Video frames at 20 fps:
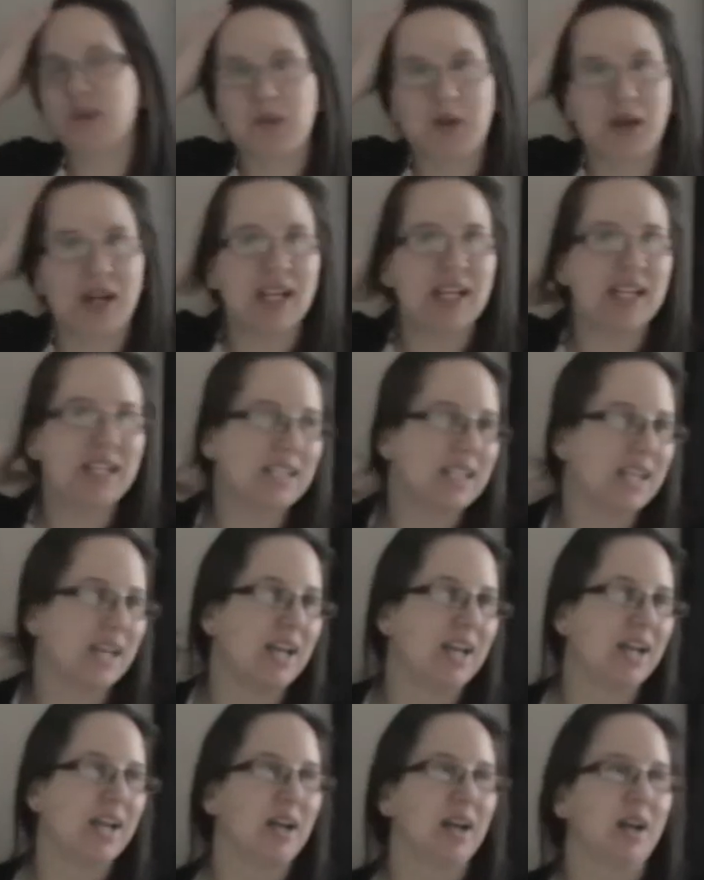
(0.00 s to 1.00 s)
always
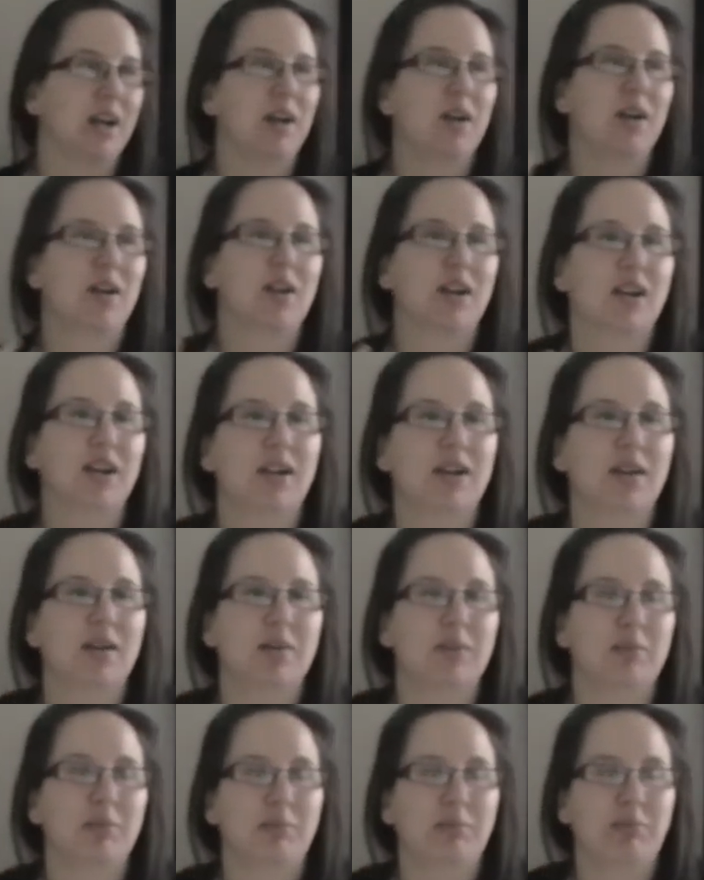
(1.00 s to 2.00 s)

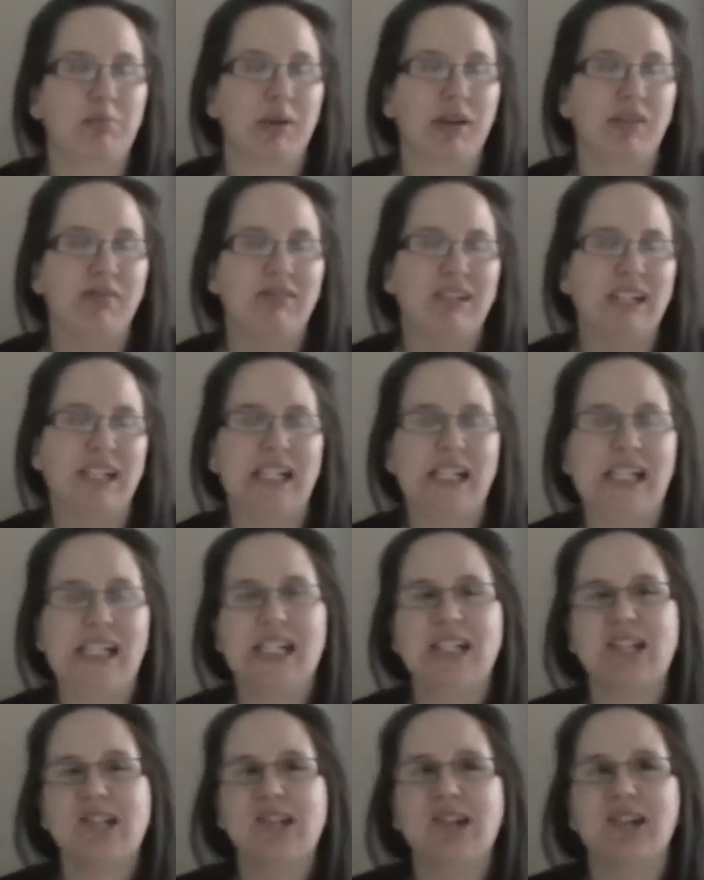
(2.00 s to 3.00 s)
been really
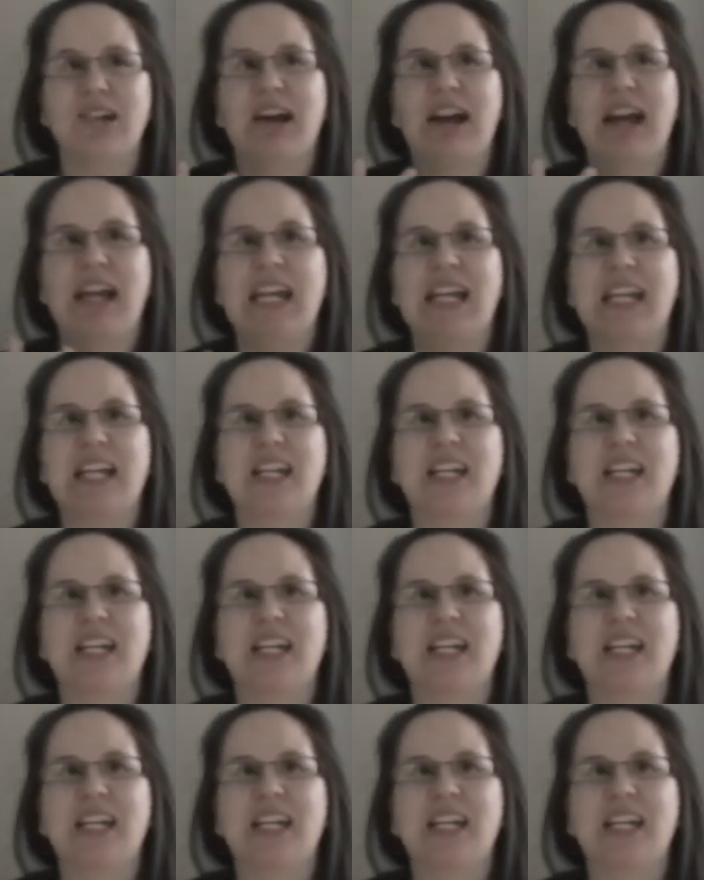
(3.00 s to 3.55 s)
into like